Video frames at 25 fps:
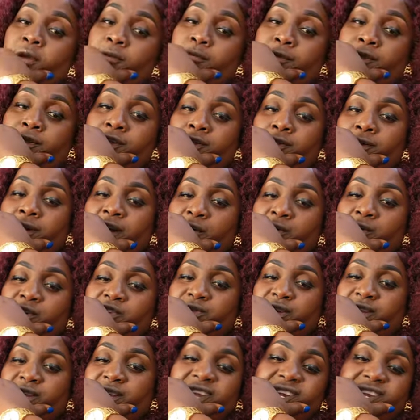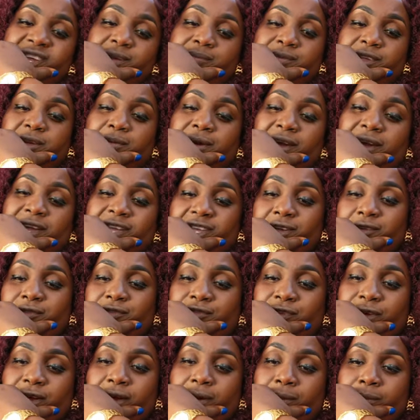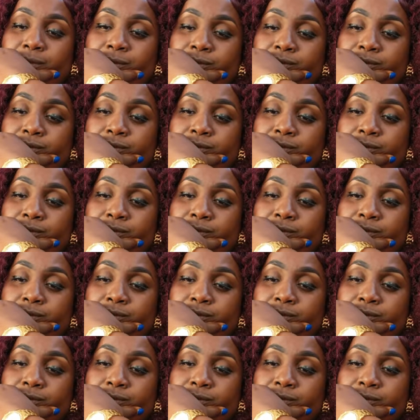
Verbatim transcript: I don't know, I wish one of them, them I hear from.